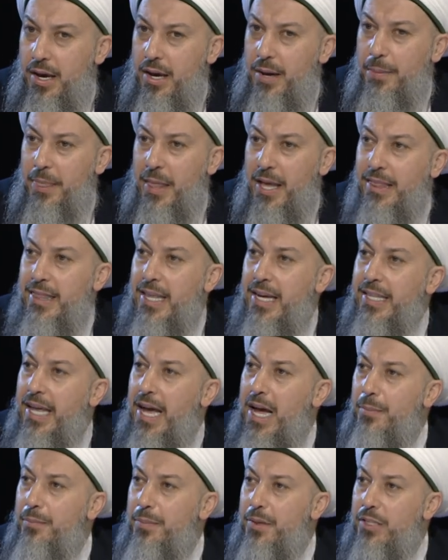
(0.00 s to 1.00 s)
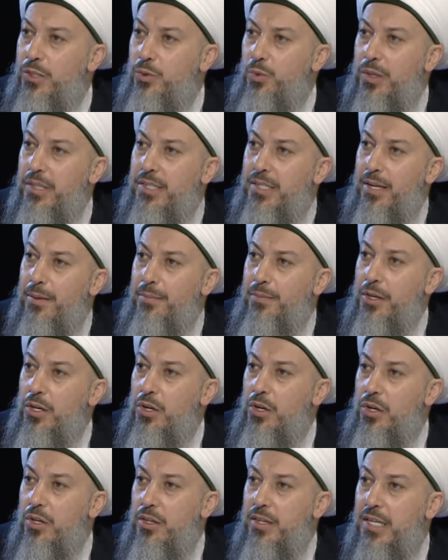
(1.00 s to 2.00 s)
And that happens when something
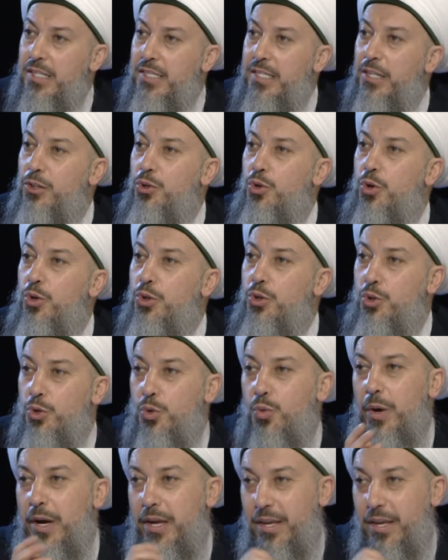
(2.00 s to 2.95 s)
does not go your way.